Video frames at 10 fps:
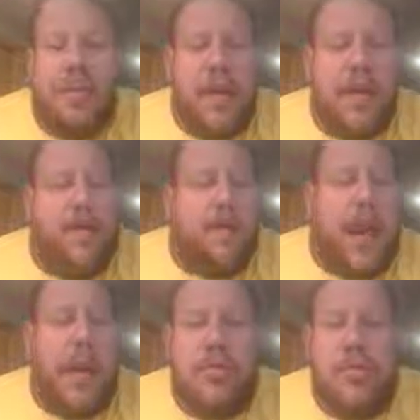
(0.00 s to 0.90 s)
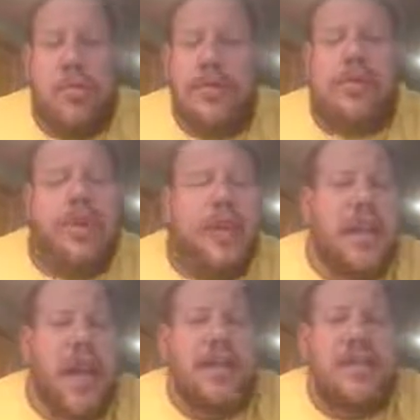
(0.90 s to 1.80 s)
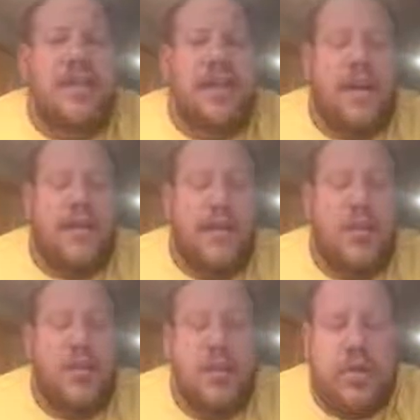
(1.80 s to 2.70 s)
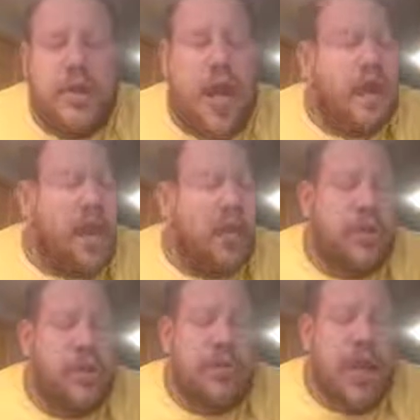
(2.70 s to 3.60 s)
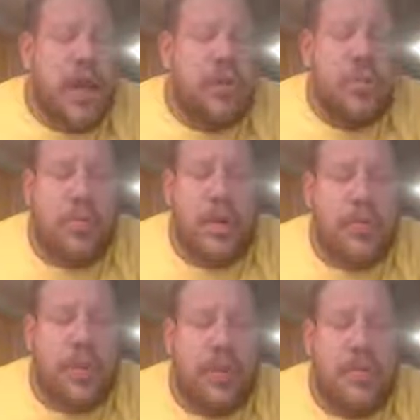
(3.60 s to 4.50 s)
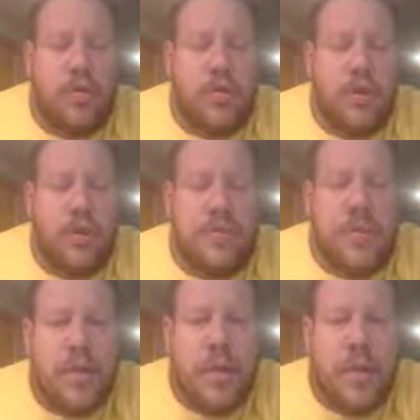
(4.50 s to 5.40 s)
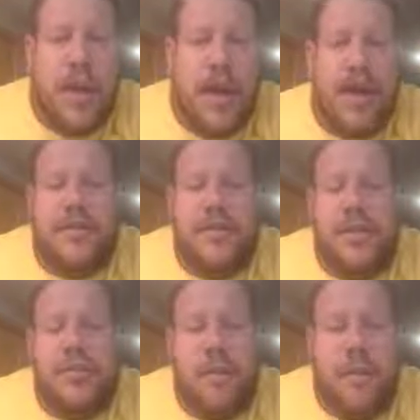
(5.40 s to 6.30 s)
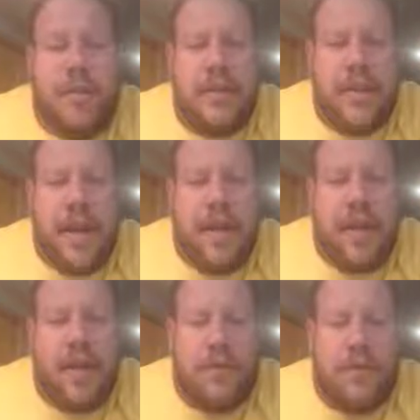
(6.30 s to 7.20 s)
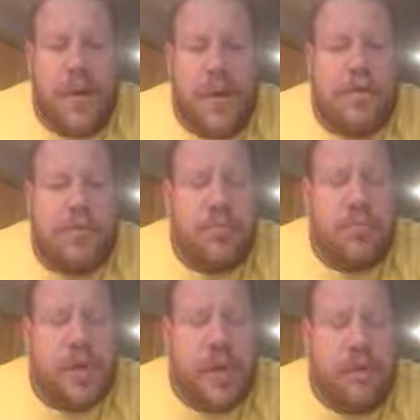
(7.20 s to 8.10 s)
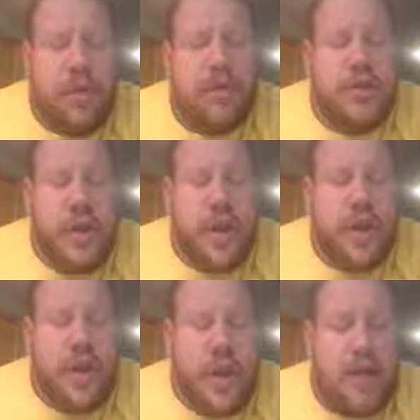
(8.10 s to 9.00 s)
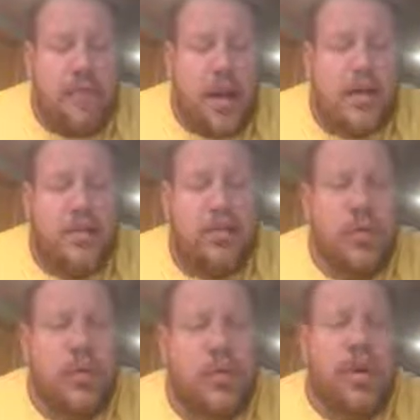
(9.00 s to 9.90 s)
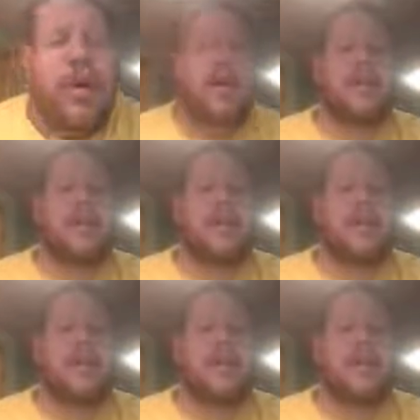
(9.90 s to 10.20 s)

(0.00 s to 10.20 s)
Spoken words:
they would ambush and sneak attacks and stuff to take out the British soldiers. And so that's one of the ways that the French and Native Americans originally